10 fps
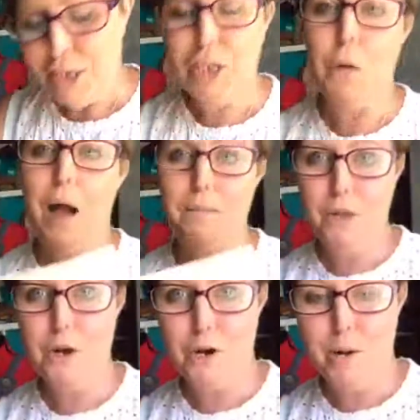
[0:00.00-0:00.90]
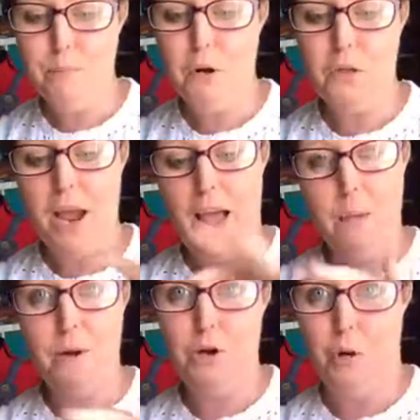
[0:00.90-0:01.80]
so I'm not going to bother
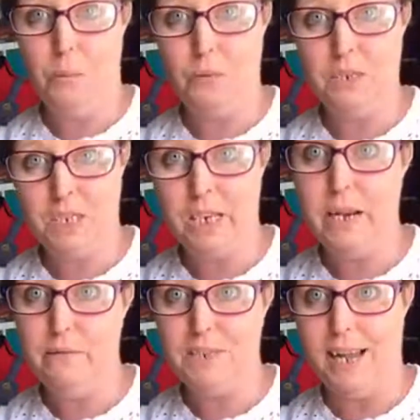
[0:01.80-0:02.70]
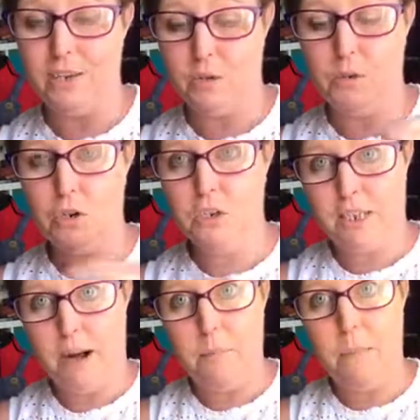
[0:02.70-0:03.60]
hemming up the sleeve section because
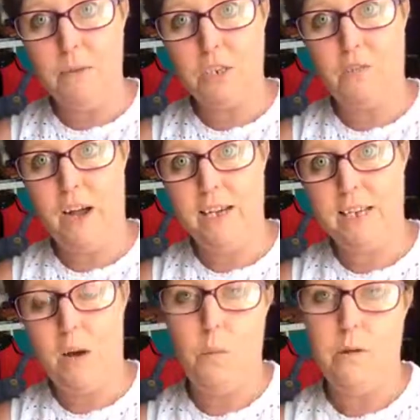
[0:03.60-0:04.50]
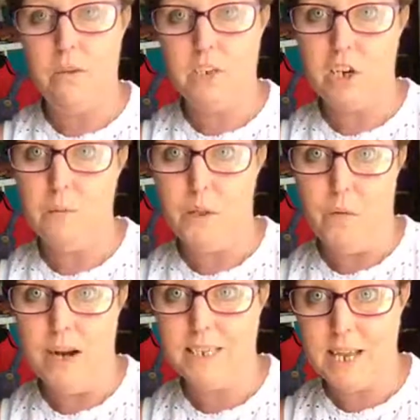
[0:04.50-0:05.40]
then I'll be able to find out whether it's going to be the
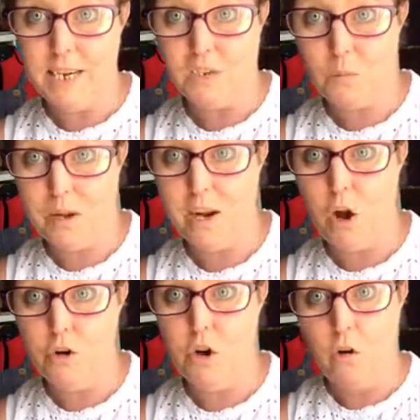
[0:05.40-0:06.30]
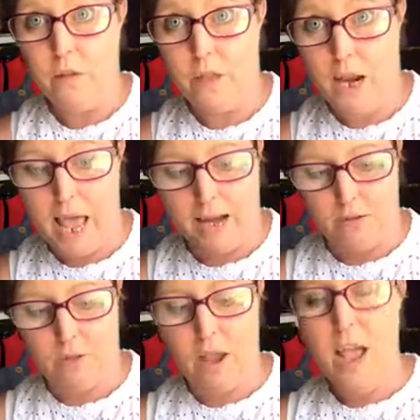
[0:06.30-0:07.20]
right size for me or not in the
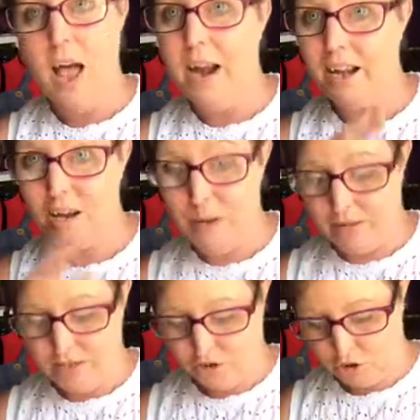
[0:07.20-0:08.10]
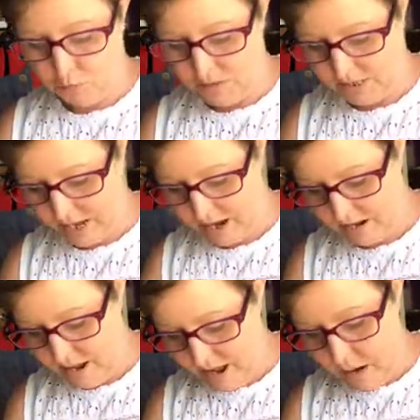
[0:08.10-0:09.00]
length. And I can make the adjustments there.
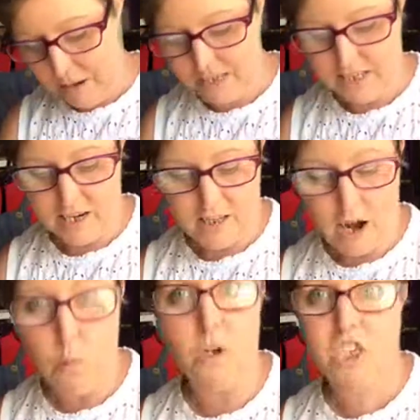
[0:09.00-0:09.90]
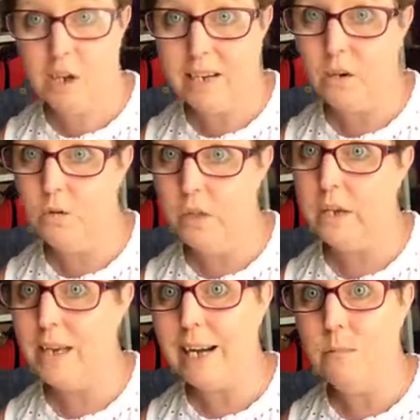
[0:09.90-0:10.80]
I might decide that I want to add on the
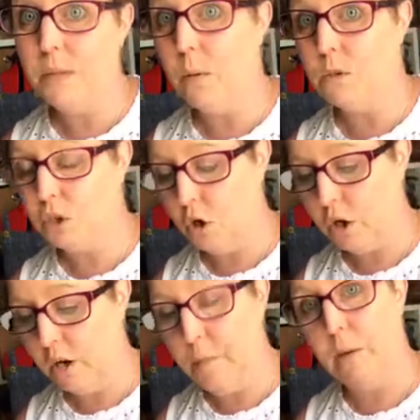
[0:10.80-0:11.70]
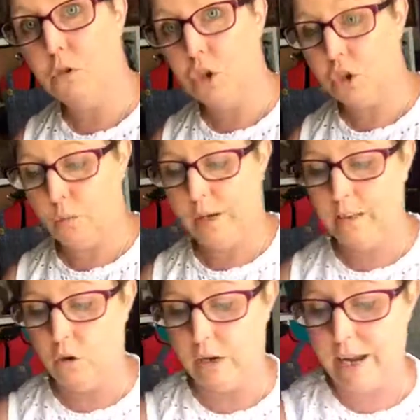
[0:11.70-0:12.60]
denim that I was talking about just to
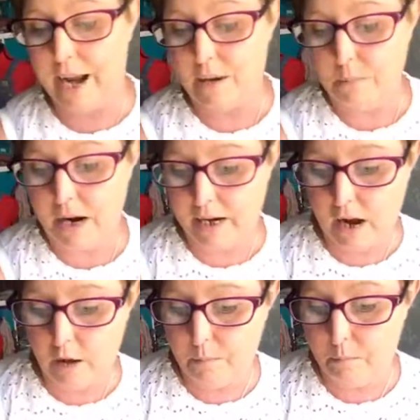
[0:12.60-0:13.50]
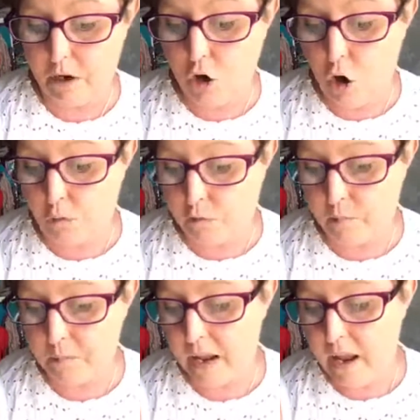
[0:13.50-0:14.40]
elongate my, um, my cuff.